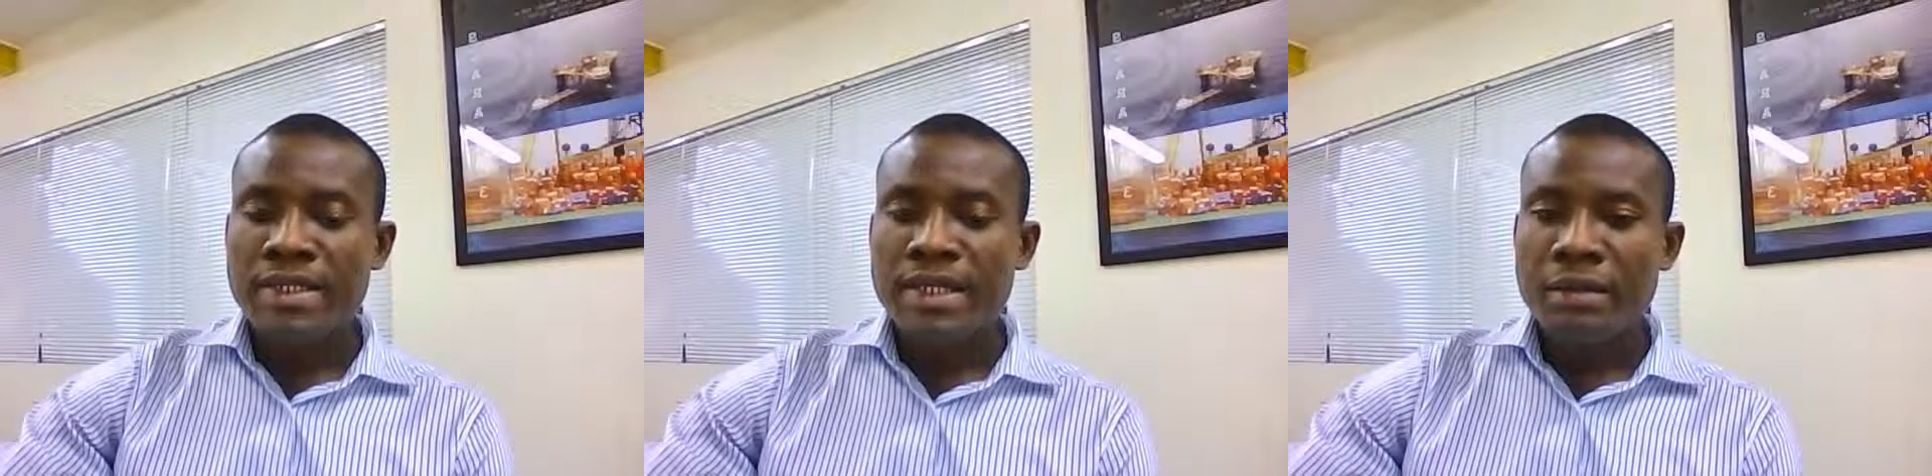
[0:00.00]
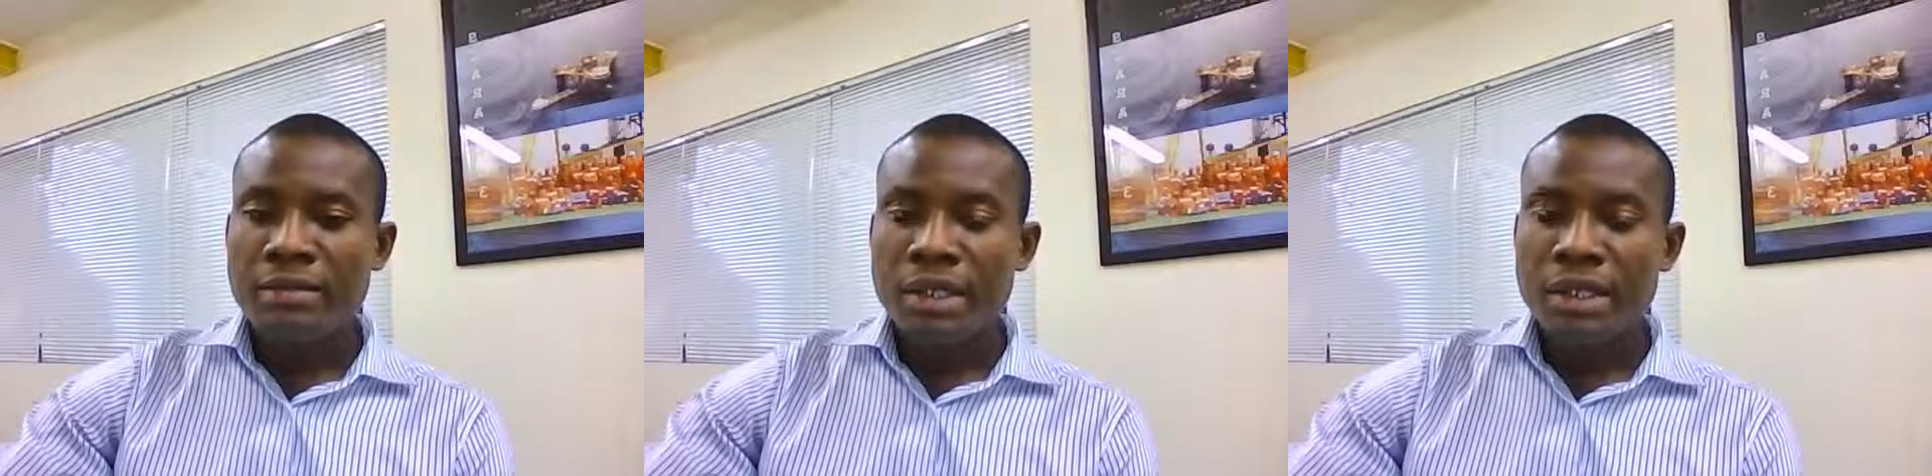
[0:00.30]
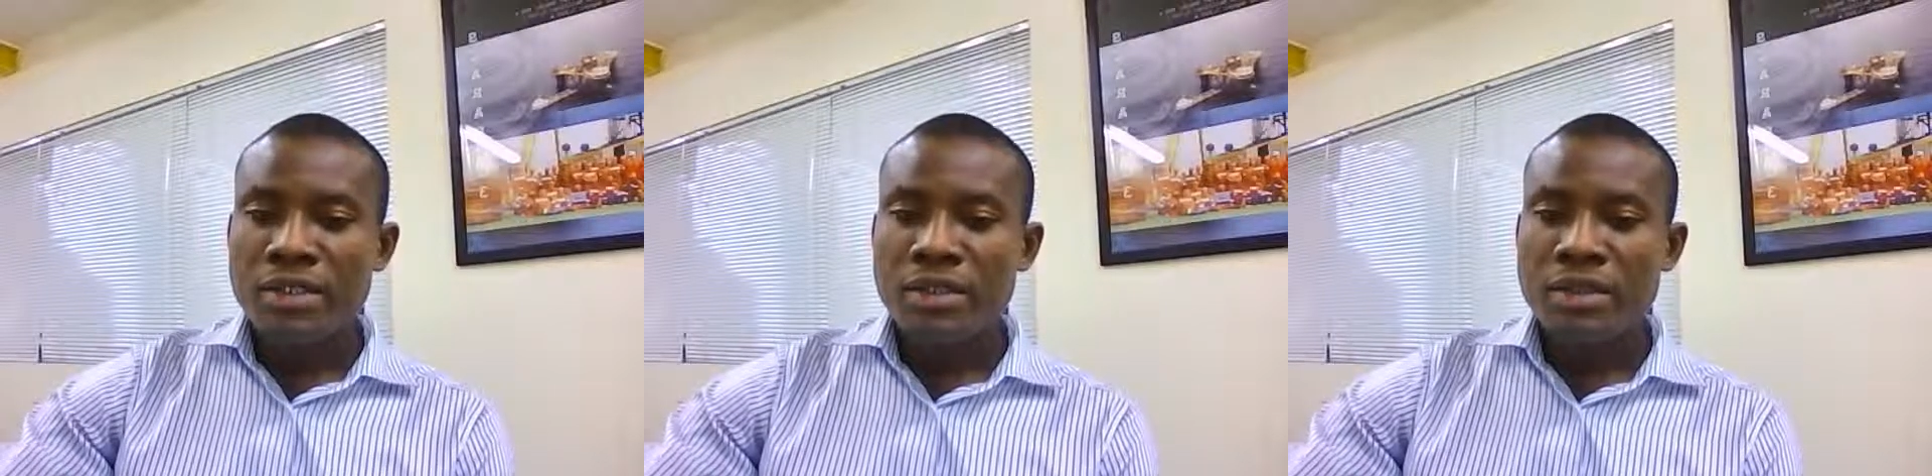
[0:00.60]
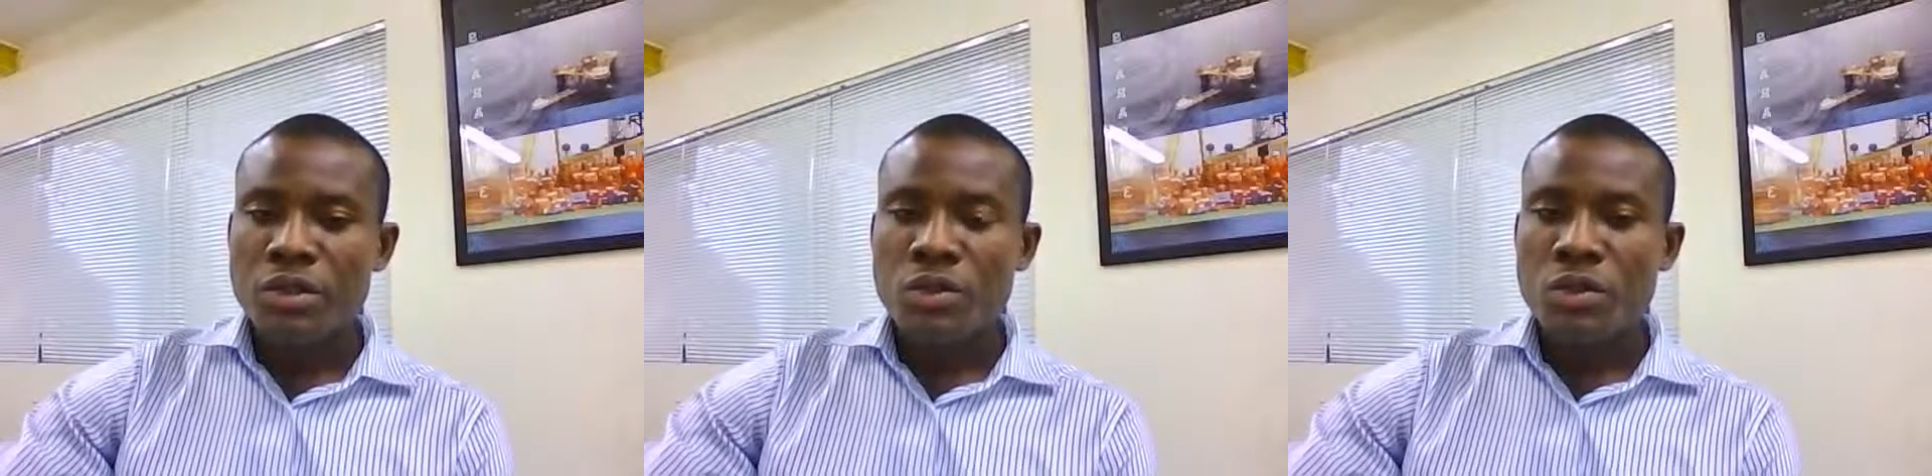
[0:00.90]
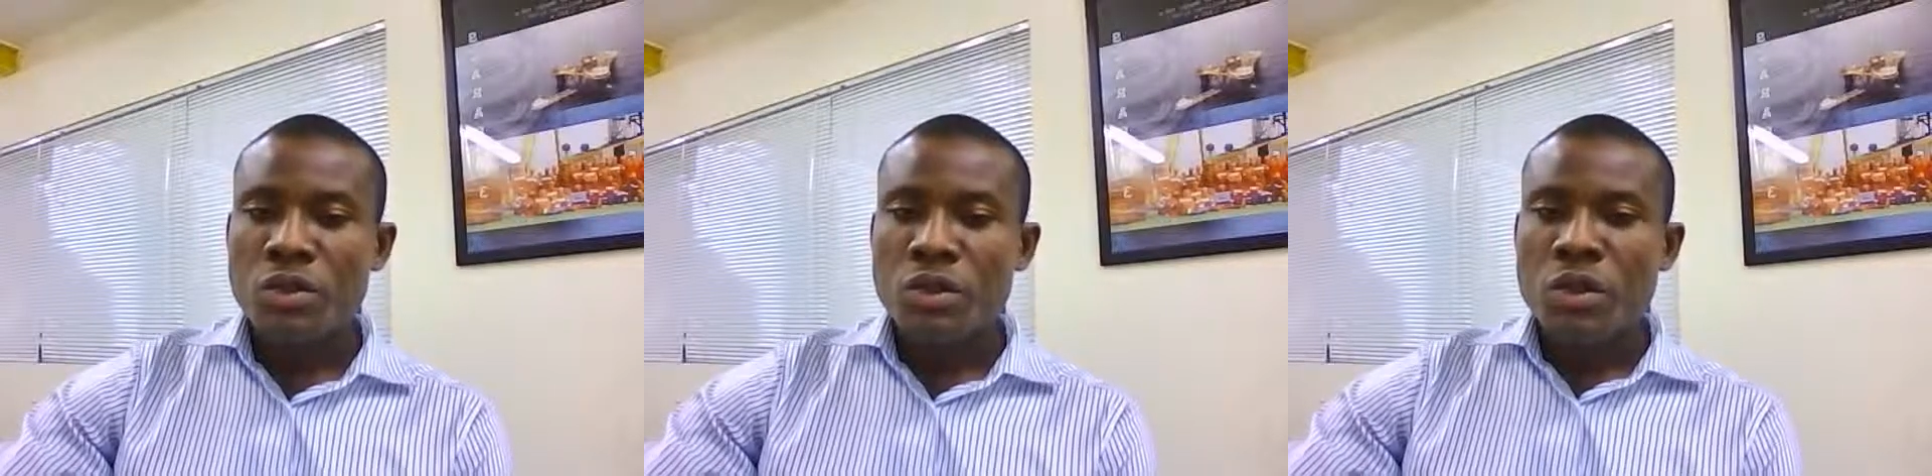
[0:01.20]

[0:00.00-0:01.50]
application